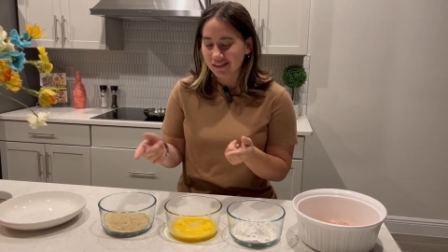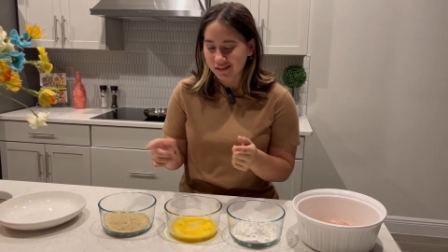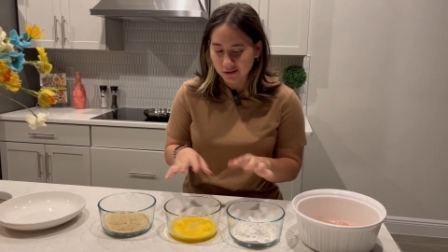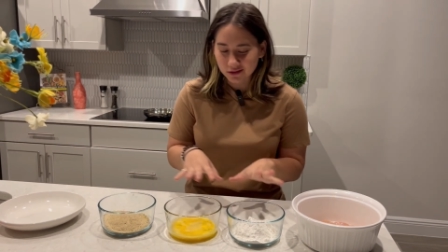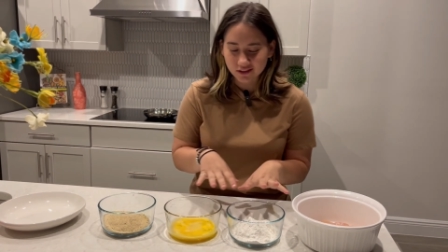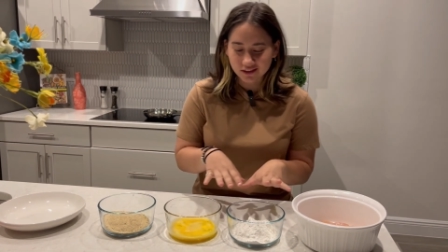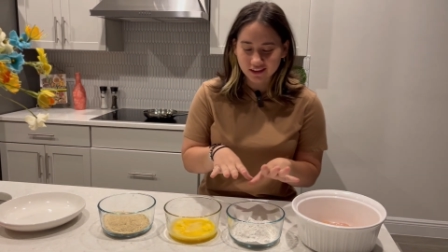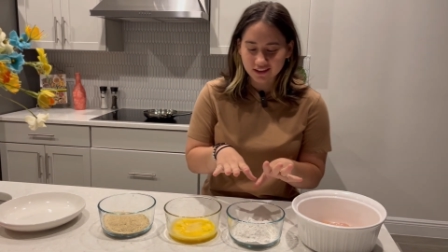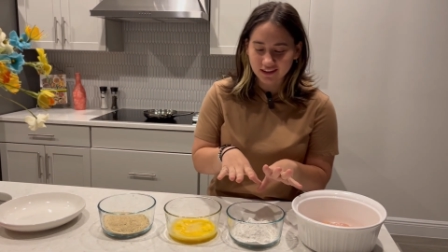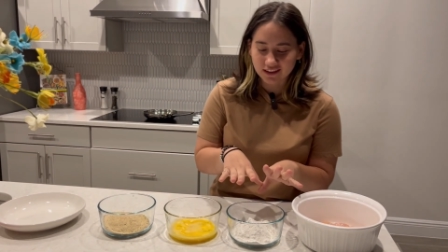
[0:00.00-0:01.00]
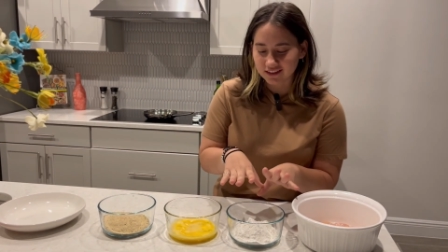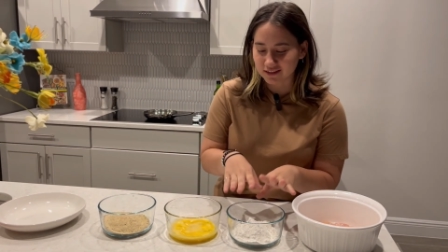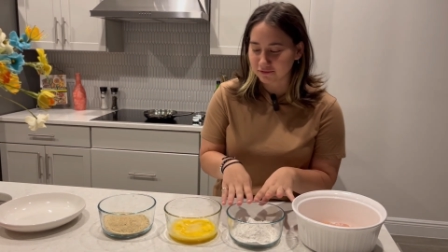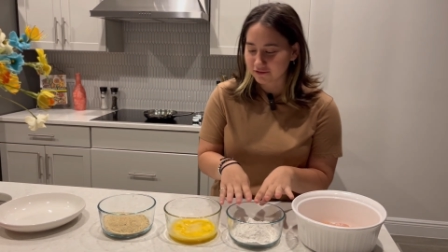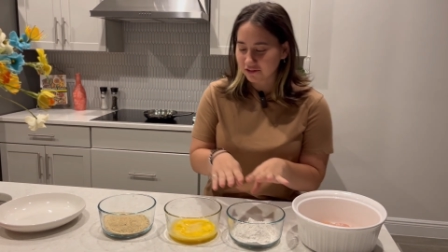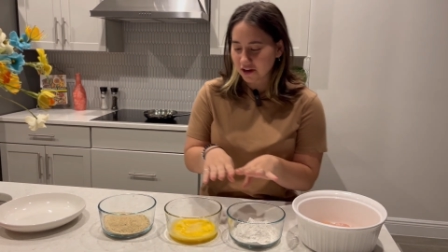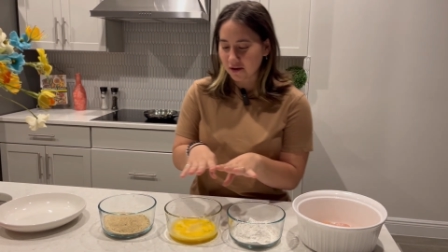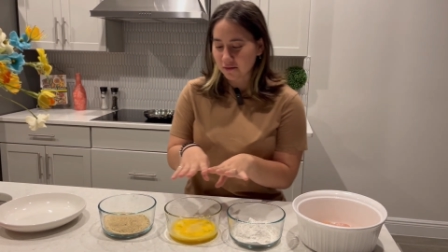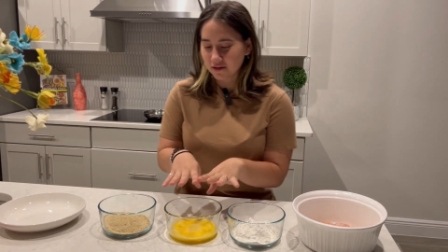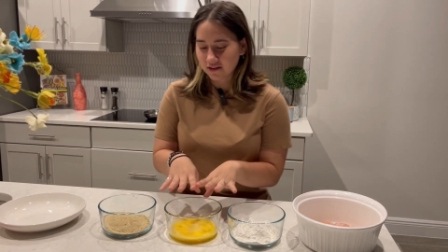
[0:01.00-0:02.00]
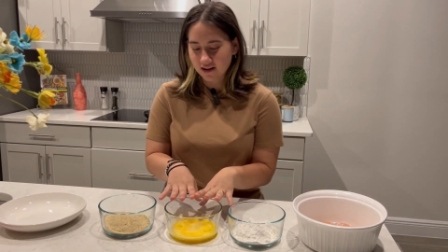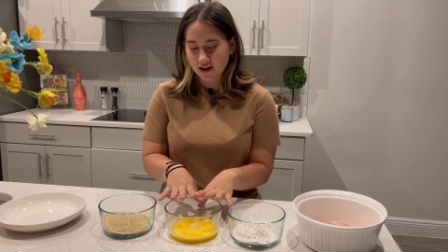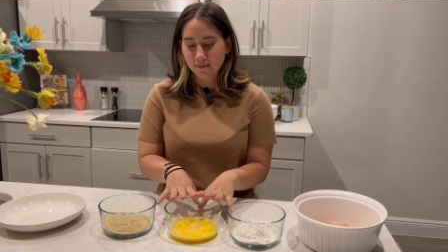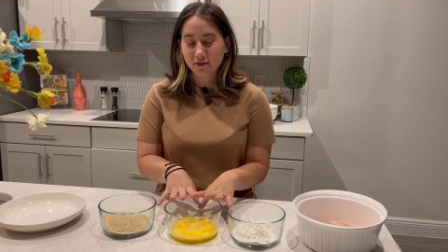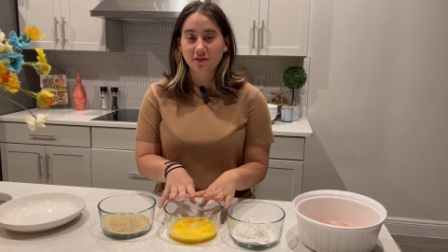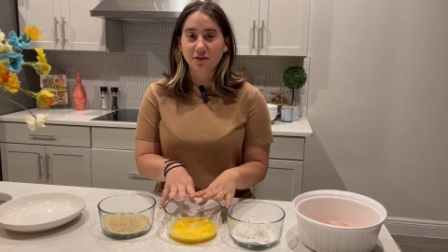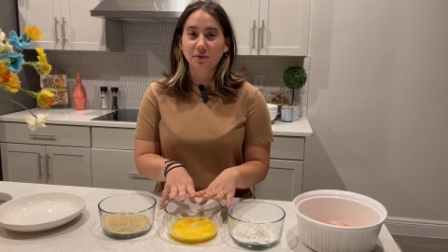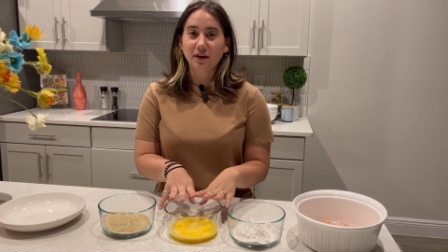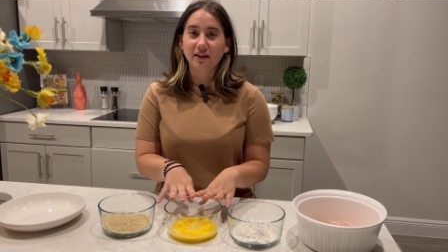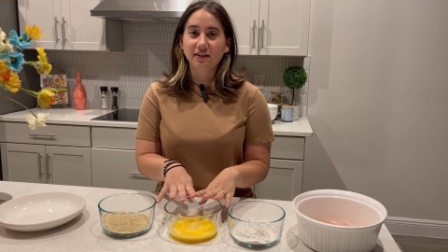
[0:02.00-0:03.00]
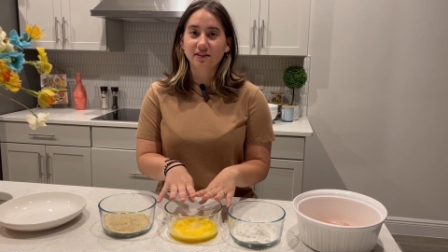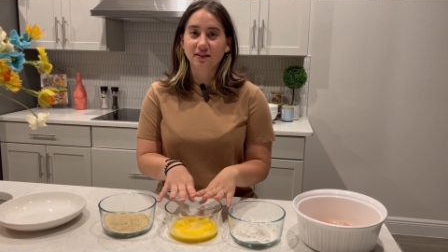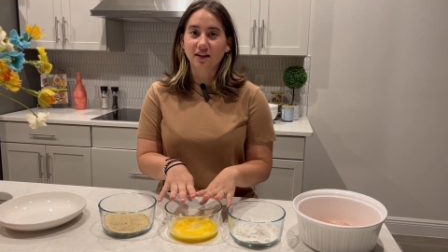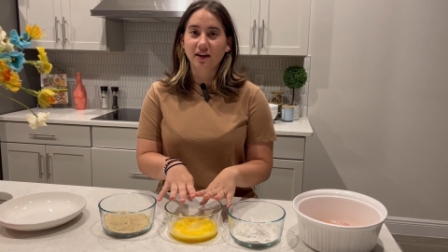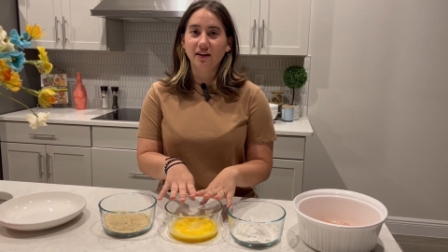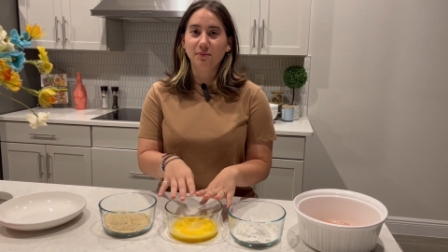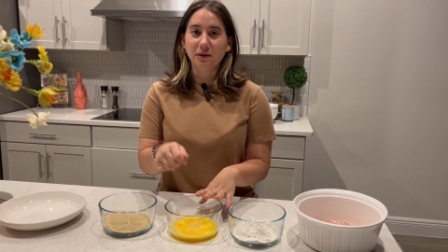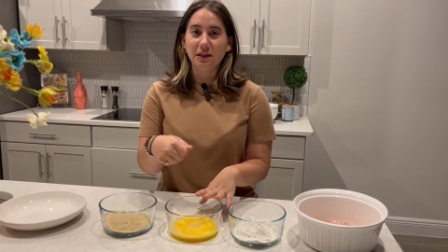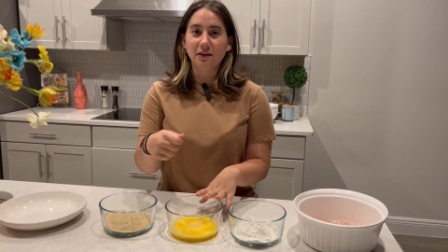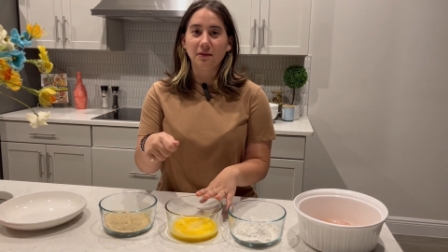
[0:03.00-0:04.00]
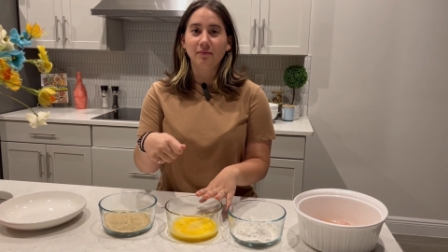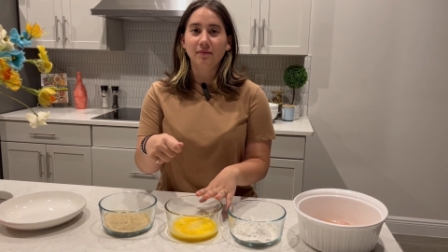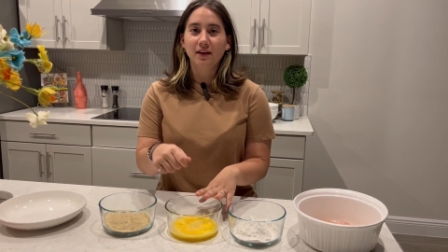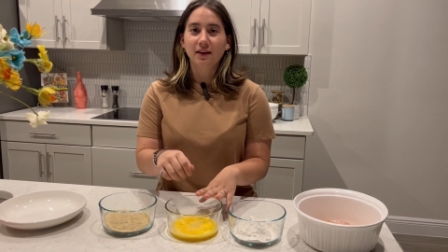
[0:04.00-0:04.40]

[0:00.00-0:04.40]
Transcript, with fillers: So what you're gonna need is some flour. I put 2 eggs and I beat them.